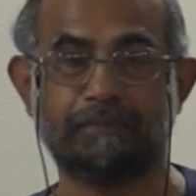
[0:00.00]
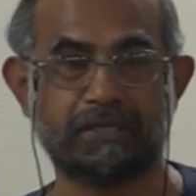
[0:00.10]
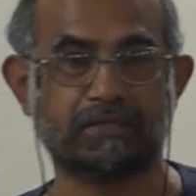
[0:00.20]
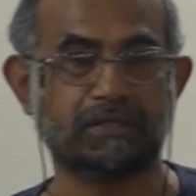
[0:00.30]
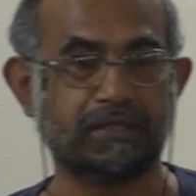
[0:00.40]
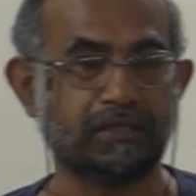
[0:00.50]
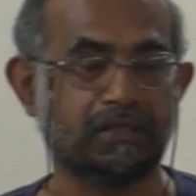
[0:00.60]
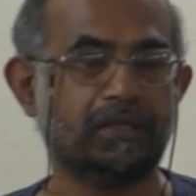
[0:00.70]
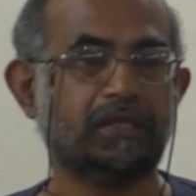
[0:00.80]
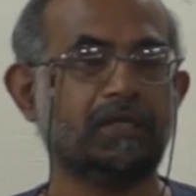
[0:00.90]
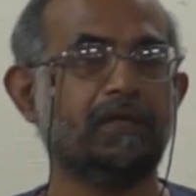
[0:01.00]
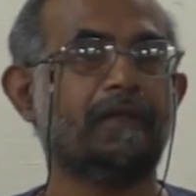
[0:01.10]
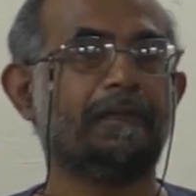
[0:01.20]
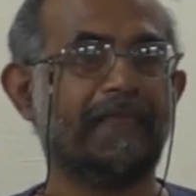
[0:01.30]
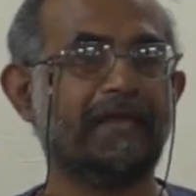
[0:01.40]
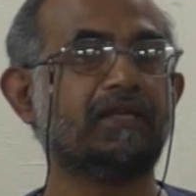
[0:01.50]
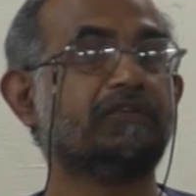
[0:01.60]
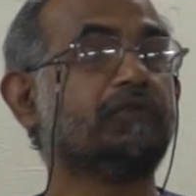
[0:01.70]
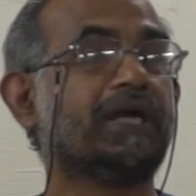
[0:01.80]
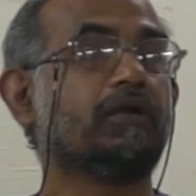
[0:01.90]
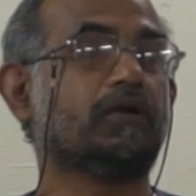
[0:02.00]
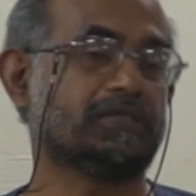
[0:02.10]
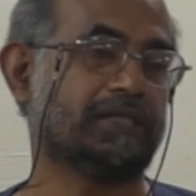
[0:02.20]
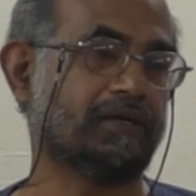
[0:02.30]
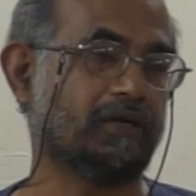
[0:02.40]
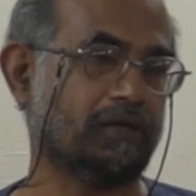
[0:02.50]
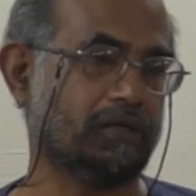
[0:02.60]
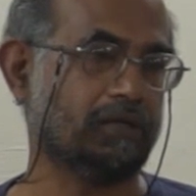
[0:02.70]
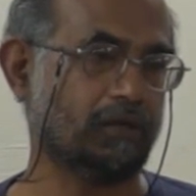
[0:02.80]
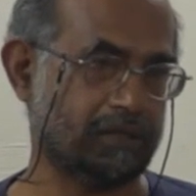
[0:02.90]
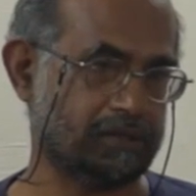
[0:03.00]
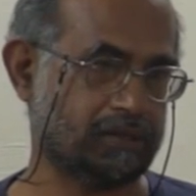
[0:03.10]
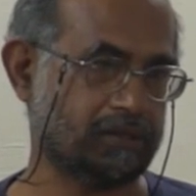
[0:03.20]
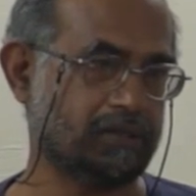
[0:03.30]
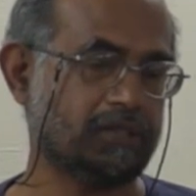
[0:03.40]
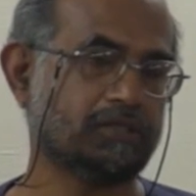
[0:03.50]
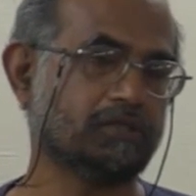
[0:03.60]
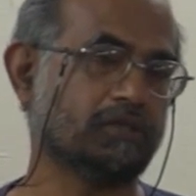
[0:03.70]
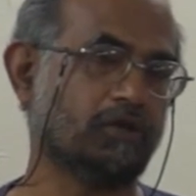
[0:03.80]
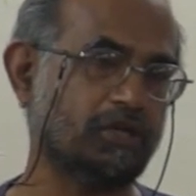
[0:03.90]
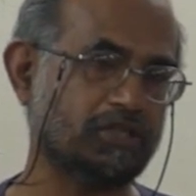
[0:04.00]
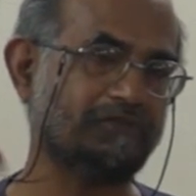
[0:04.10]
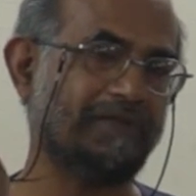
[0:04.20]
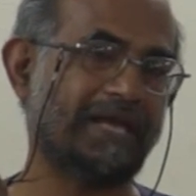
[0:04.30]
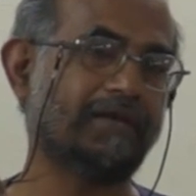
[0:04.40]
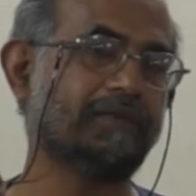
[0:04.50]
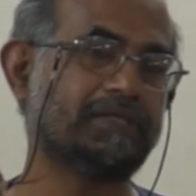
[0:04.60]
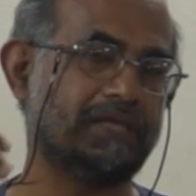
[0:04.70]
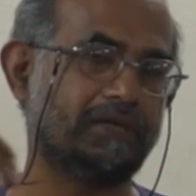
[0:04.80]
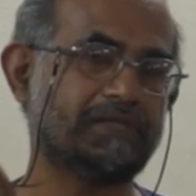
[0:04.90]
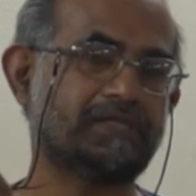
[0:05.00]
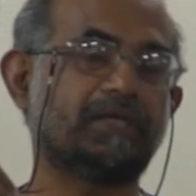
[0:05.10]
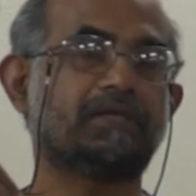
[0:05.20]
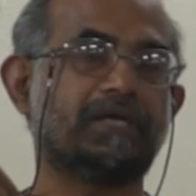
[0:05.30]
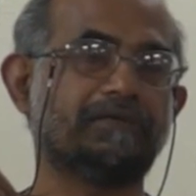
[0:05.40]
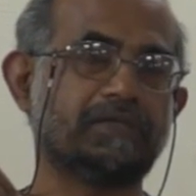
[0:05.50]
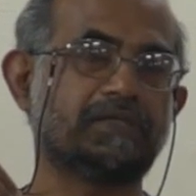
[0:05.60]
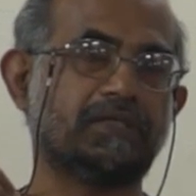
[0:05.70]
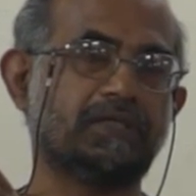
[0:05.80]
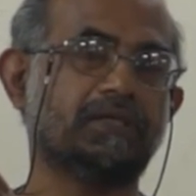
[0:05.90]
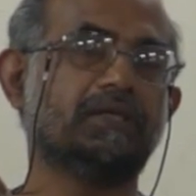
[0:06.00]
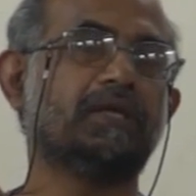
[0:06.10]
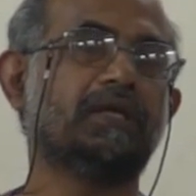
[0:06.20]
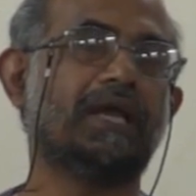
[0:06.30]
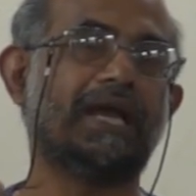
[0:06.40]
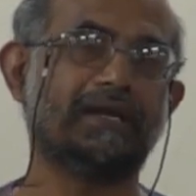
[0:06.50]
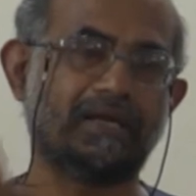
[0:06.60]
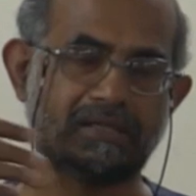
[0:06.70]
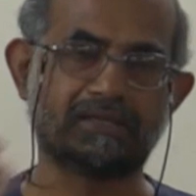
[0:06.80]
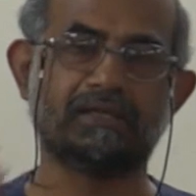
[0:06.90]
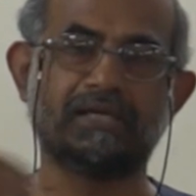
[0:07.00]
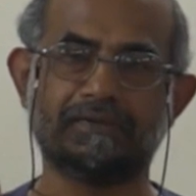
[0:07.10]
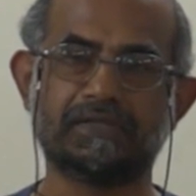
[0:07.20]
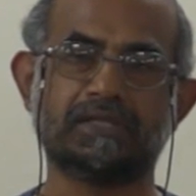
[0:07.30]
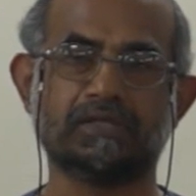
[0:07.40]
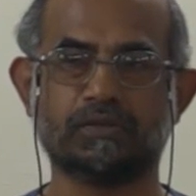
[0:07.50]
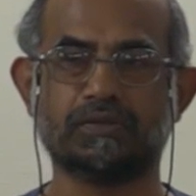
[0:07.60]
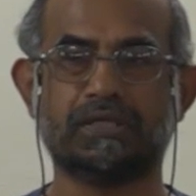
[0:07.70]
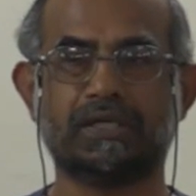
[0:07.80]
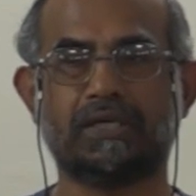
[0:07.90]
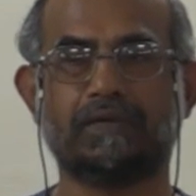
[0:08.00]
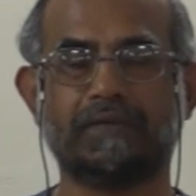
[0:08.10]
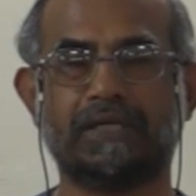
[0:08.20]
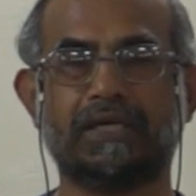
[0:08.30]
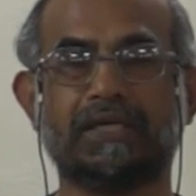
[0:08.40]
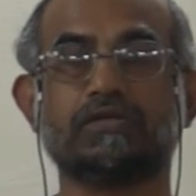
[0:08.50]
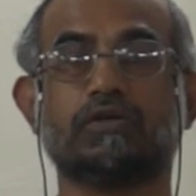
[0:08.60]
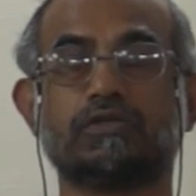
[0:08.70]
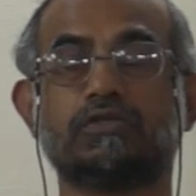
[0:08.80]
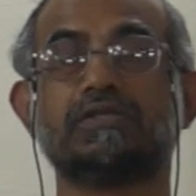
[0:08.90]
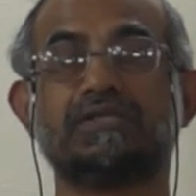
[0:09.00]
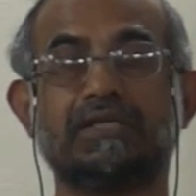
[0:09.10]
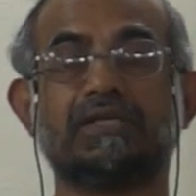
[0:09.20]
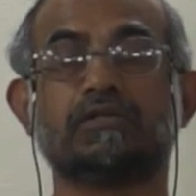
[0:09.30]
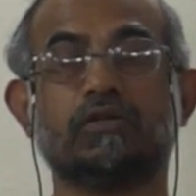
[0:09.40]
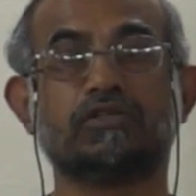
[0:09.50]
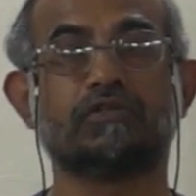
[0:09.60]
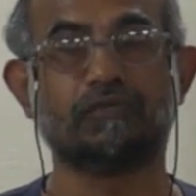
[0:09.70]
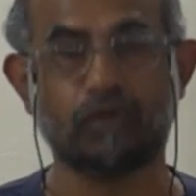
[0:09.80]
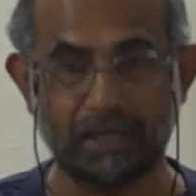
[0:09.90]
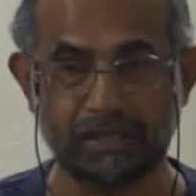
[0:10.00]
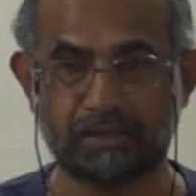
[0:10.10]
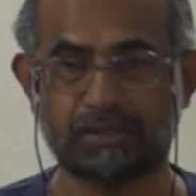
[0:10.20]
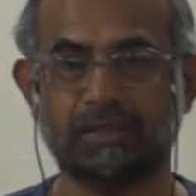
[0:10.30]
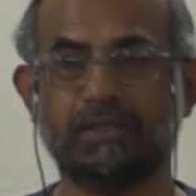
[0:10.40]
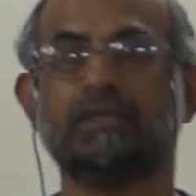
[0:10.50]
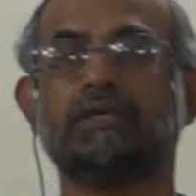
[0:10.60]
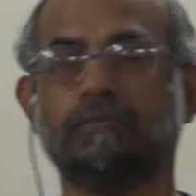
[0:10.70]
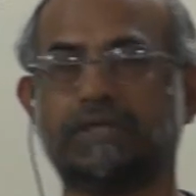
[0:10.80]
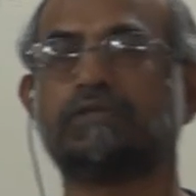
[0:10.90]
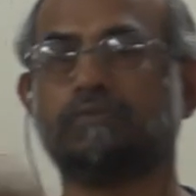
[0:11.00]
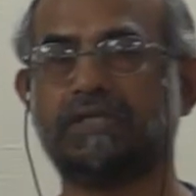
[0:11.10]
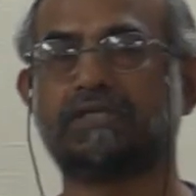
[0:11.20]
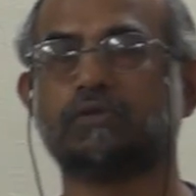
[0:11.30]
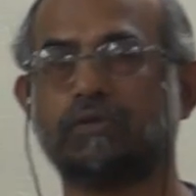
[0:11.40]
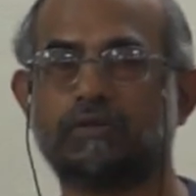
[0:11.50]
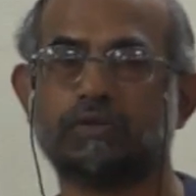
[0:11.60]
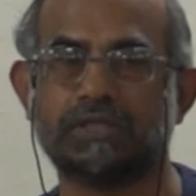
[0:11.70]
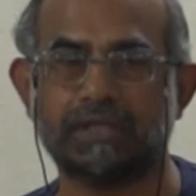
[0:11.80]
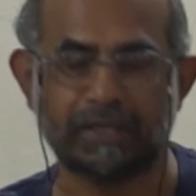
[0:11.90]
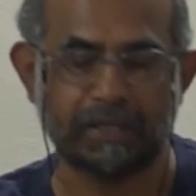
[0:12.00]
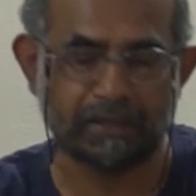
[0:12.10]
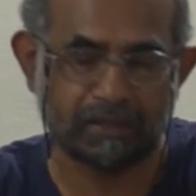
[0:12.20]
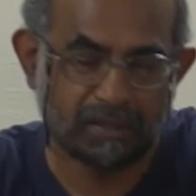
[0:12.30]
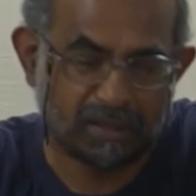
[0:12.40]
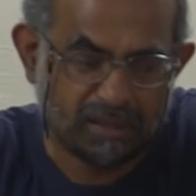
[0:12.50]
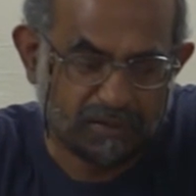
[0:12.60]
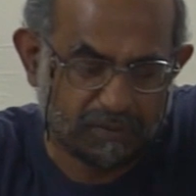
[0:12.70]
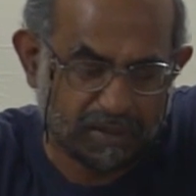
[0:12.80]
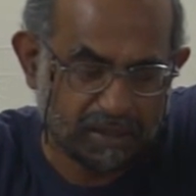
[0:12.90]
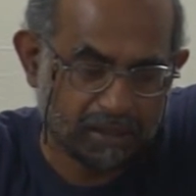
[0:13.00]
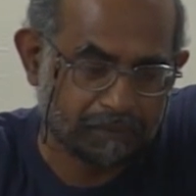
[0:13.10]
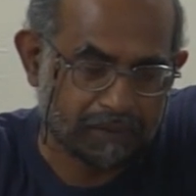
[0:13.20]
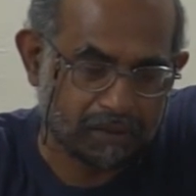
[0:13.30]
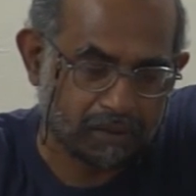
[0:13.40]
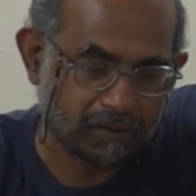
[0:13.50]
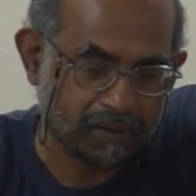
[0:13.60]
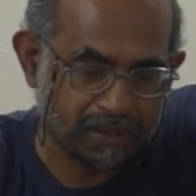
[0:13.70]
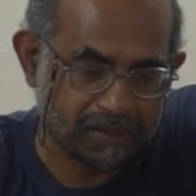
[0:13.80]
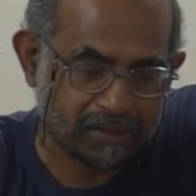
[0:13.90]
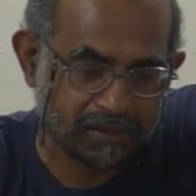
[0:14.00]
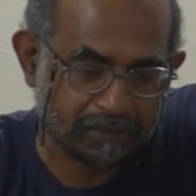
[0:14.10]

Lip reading: parts of the year, than if you had lost that knowledge. So the loss of language, linguistic diversity, and cultural diversity associated with that is also a serious loss of knowledge, which we so crucially need for dealing with a lot of the crises.